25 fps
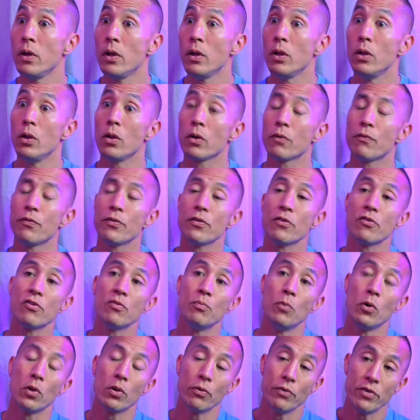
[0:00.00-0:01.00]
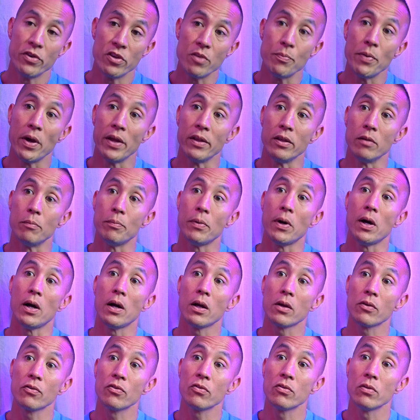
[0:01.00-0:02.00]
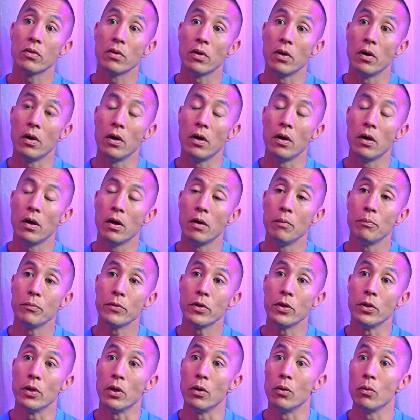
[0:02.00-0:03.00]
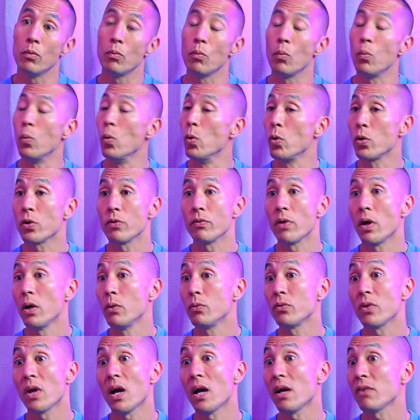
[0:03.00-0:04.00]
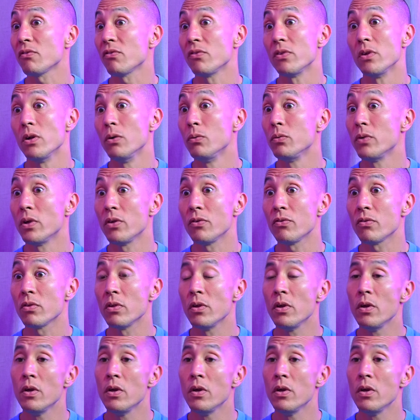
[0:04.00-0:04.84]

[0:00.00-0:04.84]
look for the smaller independent parks, walk around, ask the owners.